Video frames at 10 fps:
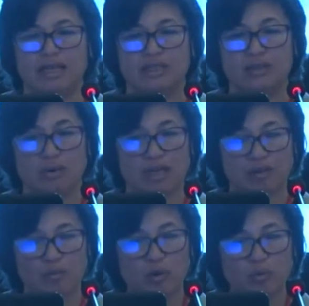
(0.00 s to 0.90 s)
So at the
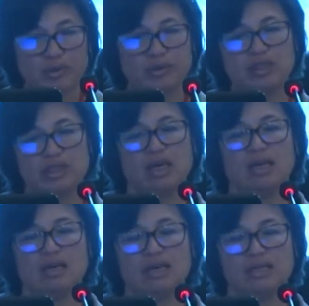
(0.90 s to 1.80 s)
moment, uh,
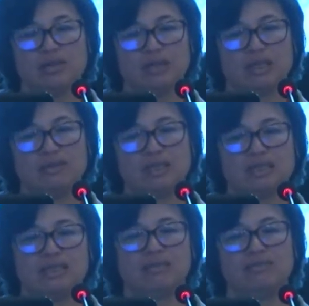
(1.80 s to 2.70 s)
in
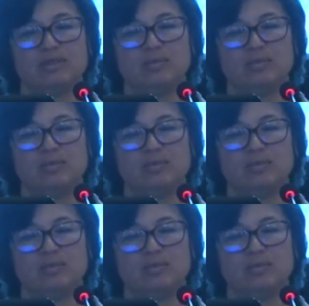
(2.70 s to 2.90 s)
2007,